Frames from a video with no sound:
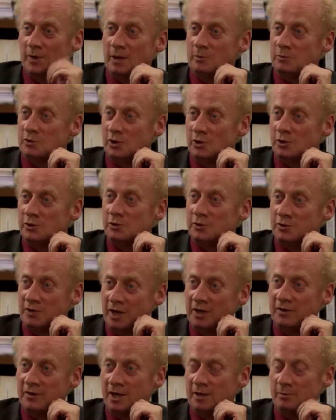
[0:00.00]
I'm sorry to
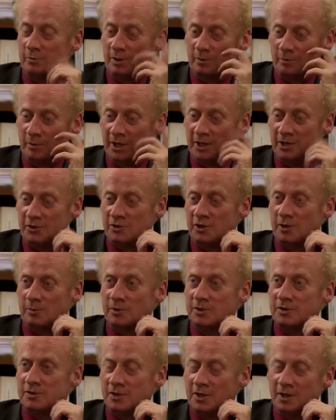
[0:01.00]
say that, but many
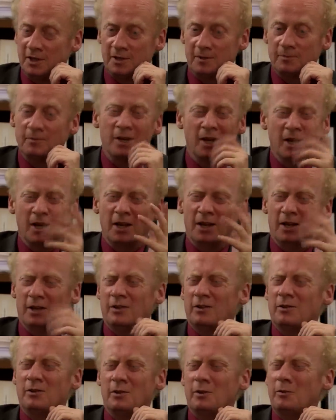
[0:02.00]
Germans think
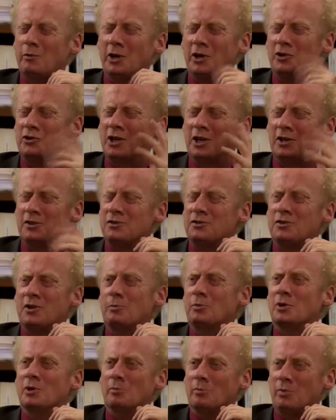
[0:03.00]
the Greeks shall
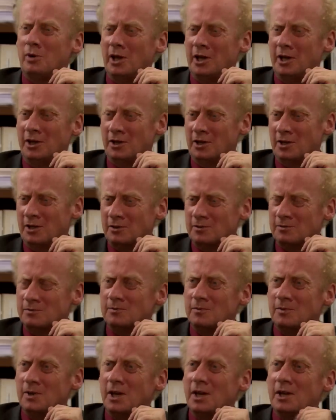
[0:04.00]
stop complaining.
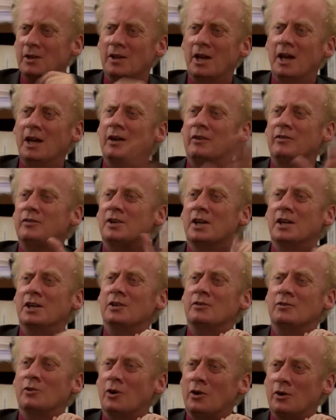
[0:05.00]
They have
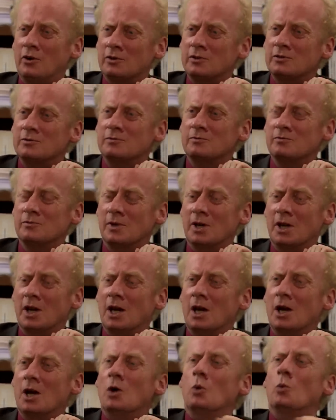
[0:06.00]
done it wrong.
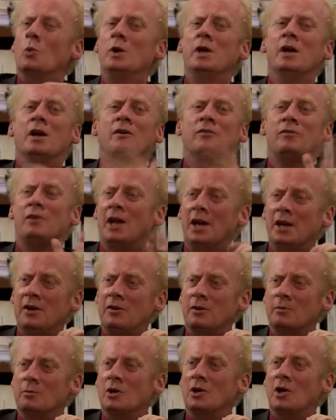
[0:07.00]
We have
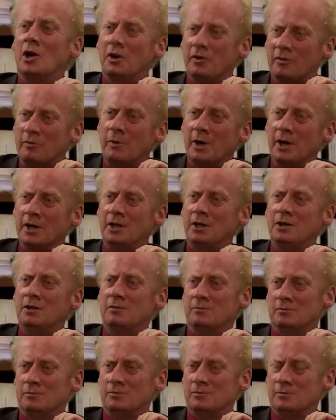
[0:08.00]
lent them a lot of money